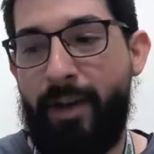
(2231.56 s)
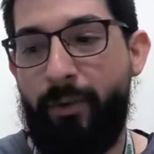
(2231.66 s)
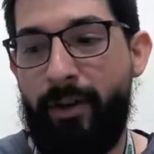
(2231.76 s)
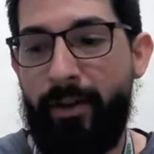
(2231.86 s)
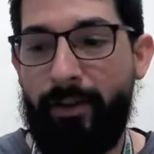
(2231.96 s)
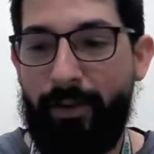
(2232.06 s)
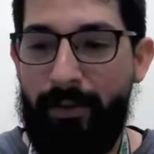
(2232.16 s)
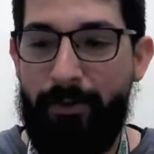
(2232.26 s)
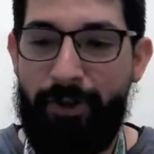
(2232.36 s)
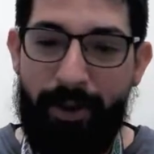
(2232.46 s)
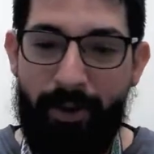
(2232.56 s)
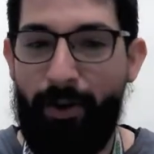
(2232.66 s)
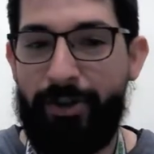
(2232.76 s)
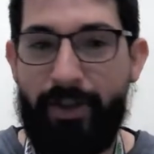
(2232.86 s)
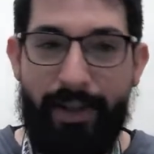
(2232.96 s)
at work, she could
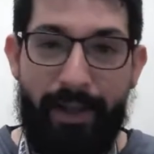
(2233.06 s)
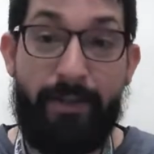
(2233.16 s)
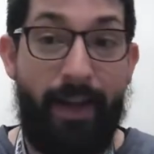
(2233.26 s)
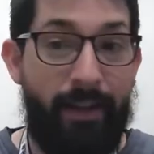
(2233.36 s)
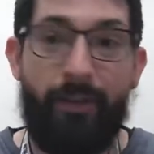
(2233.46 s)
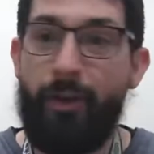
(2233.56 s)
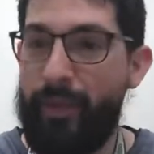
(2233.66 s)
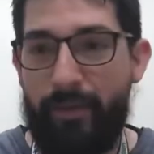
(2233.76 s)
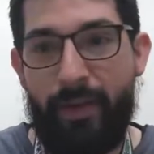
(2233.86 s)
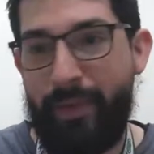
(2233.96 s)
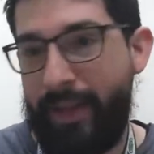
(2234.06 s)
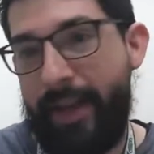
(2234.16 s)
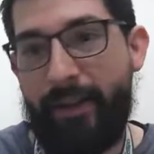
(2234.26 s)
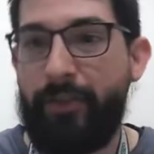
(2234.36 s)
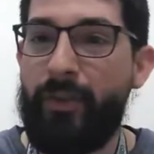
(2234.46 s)
watch the kids and I can go be a
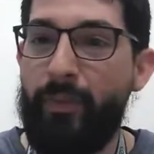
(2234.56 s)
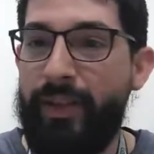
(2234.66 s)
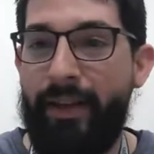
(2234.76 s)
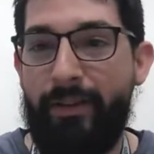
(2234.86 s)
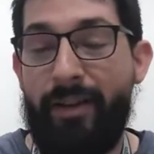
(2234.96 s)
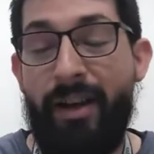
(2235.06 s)
mechanic on the weekend.